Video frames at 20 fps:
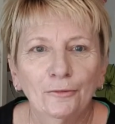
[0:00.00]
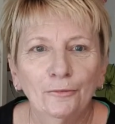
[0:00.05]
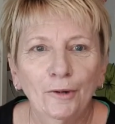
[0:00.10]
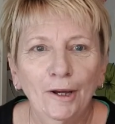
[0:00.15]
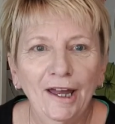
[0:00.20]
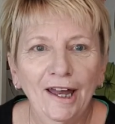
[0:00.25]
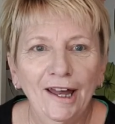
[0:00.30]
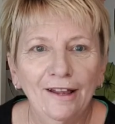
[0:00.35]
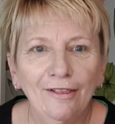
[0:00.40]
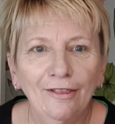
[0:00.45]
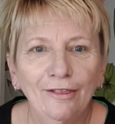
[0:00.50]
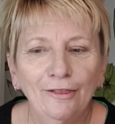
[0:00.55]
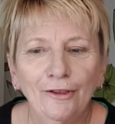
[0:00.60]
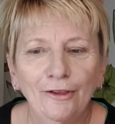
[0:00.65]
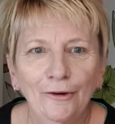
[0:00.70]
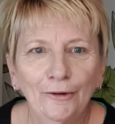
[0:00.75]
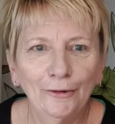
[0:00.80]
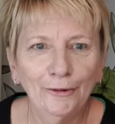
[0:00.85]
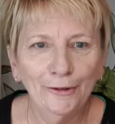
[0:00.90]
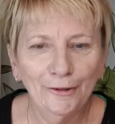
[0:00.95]
Well,
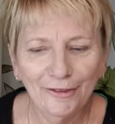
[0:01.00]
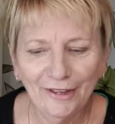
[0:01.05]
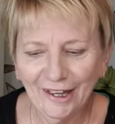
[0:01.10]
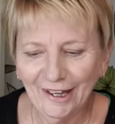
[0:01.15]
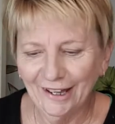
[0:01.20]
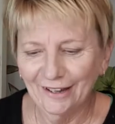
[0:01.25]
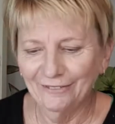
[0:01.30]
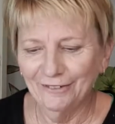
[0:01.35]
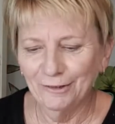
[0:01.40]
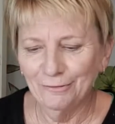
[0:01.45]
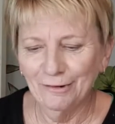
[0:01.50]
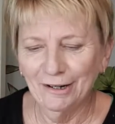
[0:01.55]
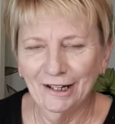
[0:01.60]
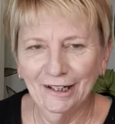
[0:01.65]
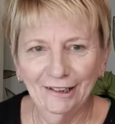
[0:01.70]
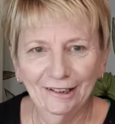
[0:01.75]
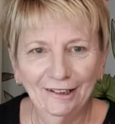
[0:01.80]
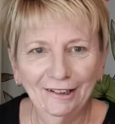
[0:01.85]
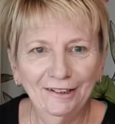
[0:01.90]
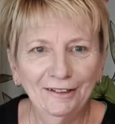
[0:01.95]
hello there,
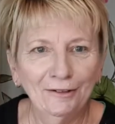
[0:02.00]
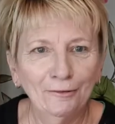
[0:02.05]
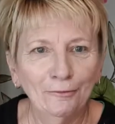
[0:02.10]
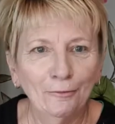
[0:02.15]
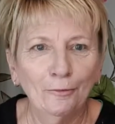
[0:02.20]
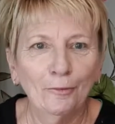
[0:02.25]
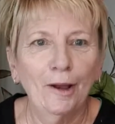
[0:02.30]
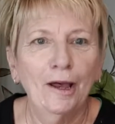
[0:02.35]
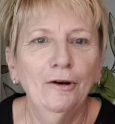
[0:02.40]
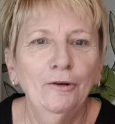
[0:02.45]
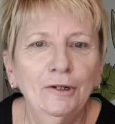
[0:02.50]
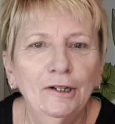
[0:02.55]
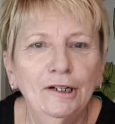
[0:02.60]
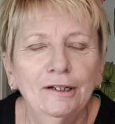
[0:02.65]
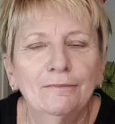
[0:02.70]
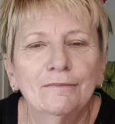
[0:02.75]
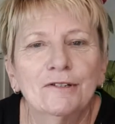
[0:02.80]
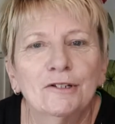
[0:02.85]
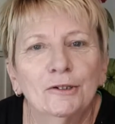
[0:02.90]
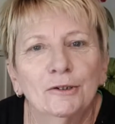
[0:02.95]
everyone.
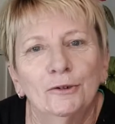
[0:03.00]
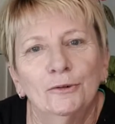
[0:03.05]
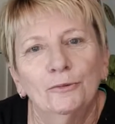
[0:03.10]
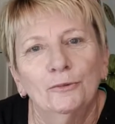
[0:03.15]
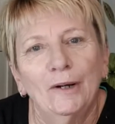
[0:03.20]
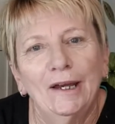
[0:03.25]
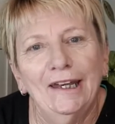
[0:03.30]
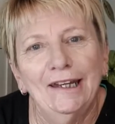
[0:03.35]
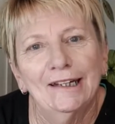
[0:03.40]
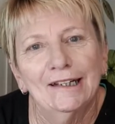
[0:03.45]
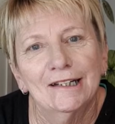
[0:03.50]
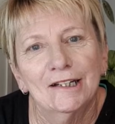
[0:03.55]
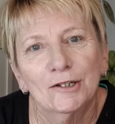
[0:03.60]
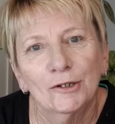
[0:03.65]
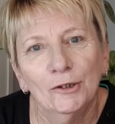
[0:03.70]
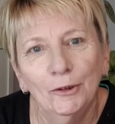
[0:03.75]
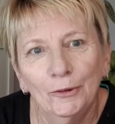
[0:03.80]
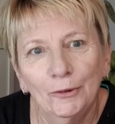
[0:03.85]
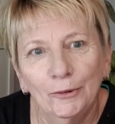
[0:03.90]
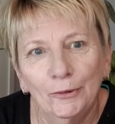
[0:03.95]
Welcome to week
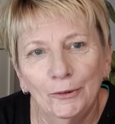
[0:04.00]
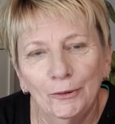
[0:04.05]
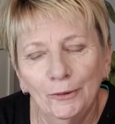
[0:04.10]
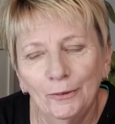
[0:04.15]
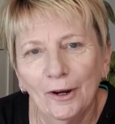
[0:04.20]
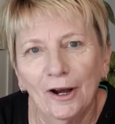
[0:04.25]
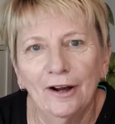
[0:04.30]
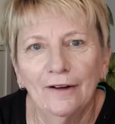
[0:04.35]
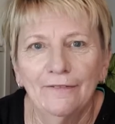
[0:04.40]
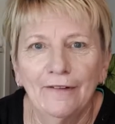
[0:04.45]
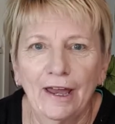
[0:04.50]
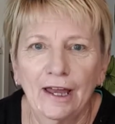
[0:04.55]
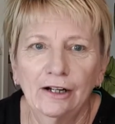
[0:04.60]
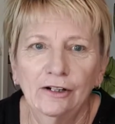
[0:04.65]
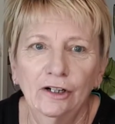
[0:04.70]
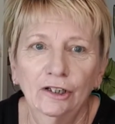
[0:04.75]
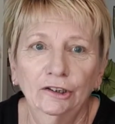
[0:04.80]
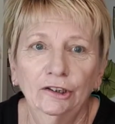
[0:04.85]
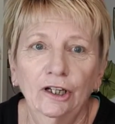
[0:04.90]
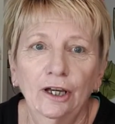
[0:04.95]
two of
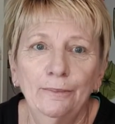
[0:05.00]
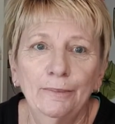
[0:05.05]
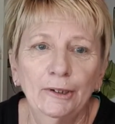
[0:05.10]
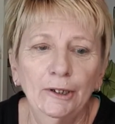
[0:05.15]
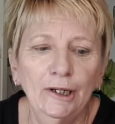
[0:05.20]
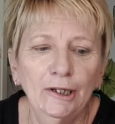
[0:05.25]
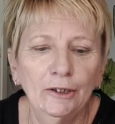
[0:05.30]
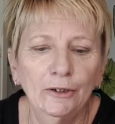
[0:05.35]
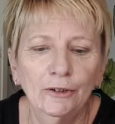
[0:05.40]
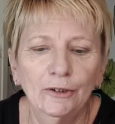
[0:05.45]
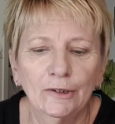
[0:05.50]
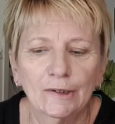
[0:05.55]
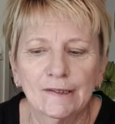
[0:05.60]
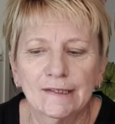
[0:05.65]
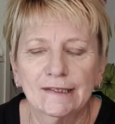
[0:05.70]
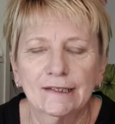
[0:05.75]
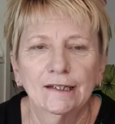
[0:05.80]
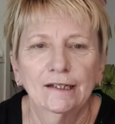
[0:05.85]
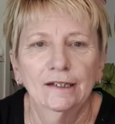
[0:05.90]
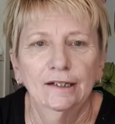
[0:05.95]
our online beauty
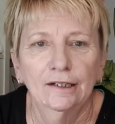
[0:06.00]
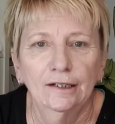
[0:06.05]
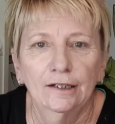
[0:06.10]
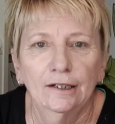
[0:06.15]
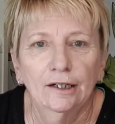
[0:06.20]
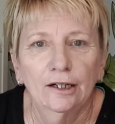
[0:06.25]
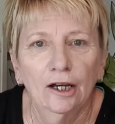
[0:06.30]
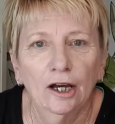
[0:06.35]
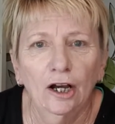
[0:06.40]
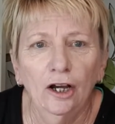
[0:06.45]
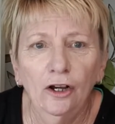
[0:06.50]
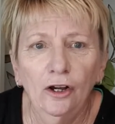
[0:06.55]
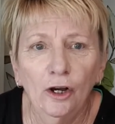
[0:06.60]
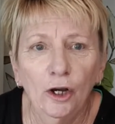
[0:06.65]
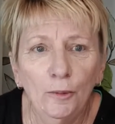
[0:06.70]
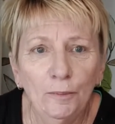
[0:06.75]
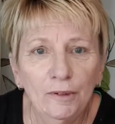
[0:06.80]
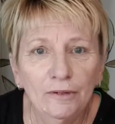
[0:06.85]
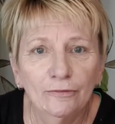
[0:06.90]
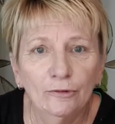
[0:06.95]
course.
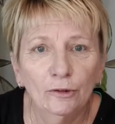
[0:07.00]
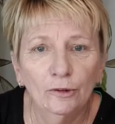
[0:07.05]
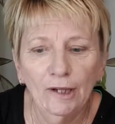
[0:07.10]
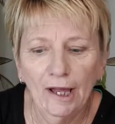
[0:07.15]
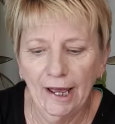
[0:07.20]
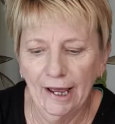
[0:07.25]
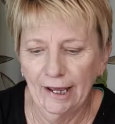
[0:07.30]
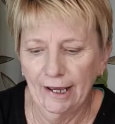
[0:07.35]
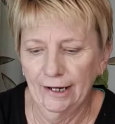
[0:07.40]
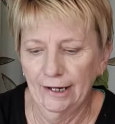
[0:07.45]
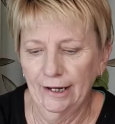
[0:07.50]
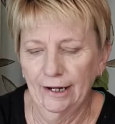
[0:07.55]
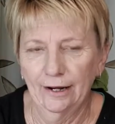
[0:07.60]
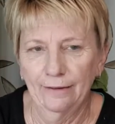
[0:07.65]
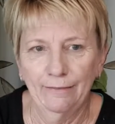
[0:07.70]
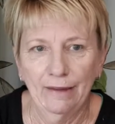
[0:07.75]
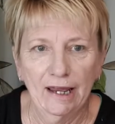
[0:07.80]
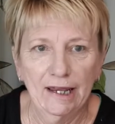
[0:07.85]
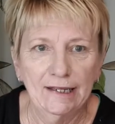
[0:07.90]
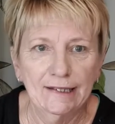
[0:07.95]
I hope you've all had an
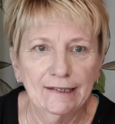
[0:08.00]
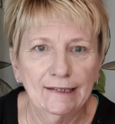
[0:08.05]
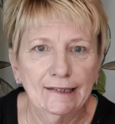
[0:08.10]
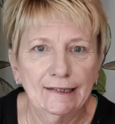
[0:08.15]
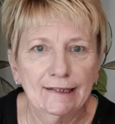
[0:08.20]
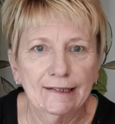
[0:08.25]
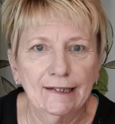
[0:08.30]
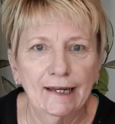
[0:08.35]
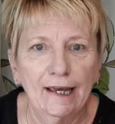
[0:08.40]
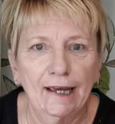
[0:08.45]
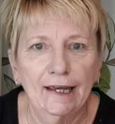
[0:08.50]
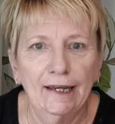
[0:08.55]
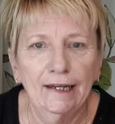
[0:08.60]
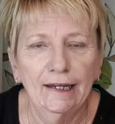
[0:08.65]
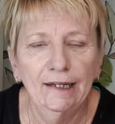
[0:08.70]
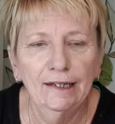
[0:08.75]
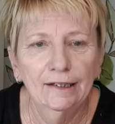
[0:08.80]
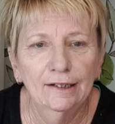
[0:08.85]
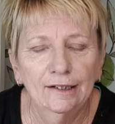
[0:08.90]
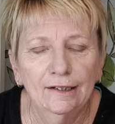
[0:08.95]
amazing
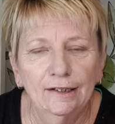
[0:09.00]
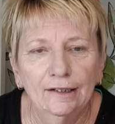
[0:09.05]
day.